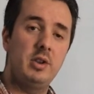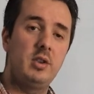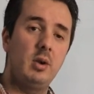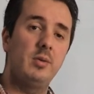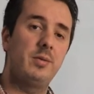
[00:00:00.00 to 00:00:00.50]

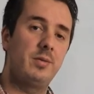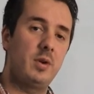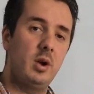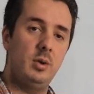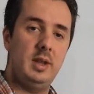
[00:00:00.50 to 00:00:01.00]
However, don't
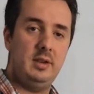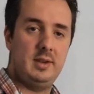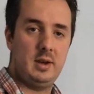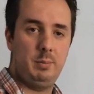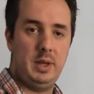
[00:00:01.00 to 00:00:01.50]
throw
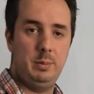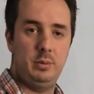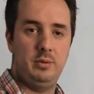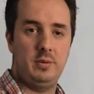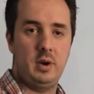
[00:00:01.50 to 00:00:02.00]
these down
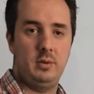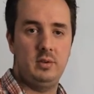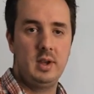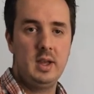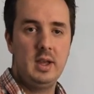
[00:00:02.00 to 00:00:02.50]
people's
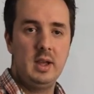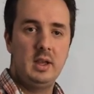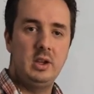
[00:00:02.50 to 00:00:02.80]
throats.